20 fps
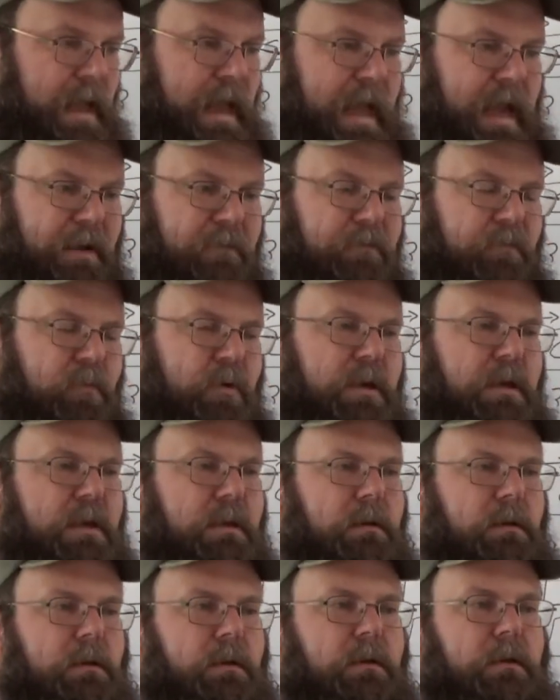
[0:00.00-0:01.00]

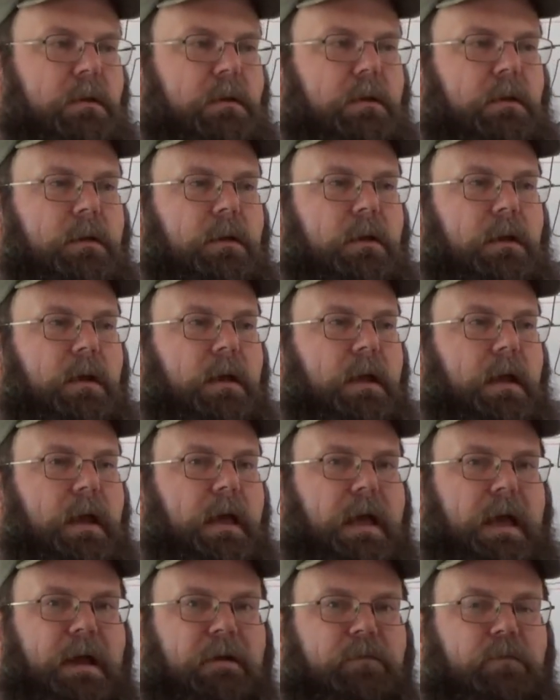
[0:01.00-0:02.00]
Every
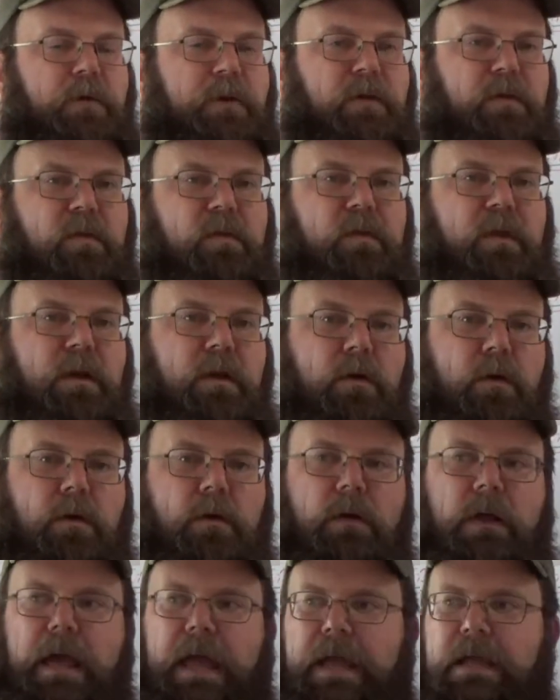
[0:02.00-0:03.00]

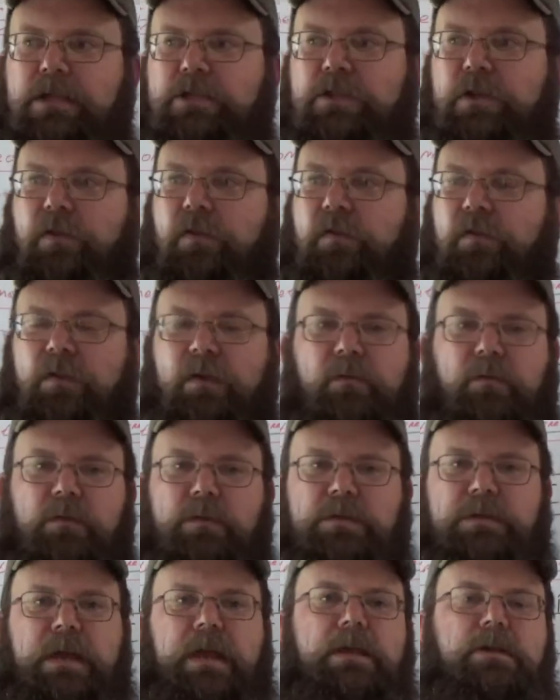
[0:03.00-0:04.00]
single ancient
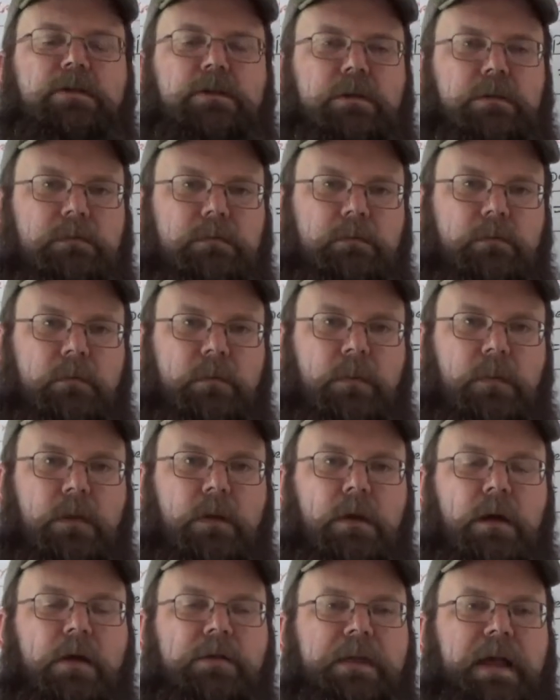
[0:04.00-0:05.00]
civilization
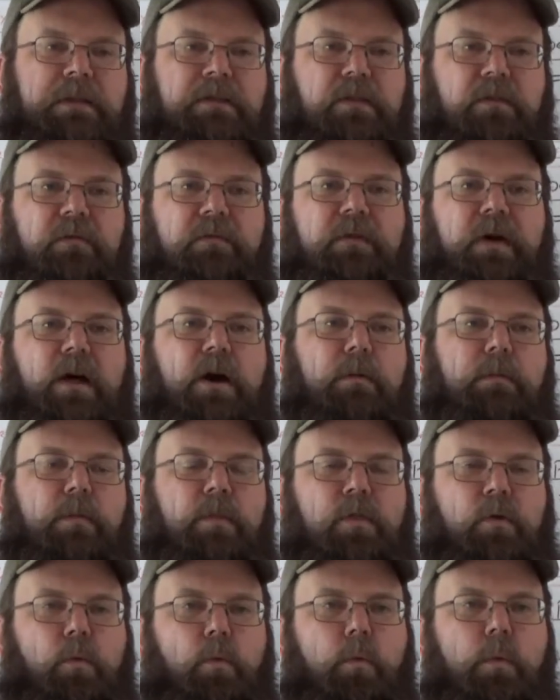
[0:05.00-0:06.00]
that
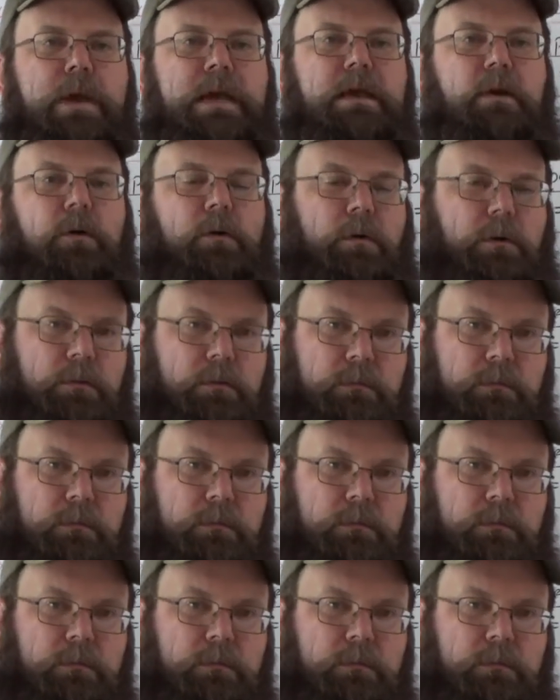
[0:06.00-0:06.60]
developed the wheel,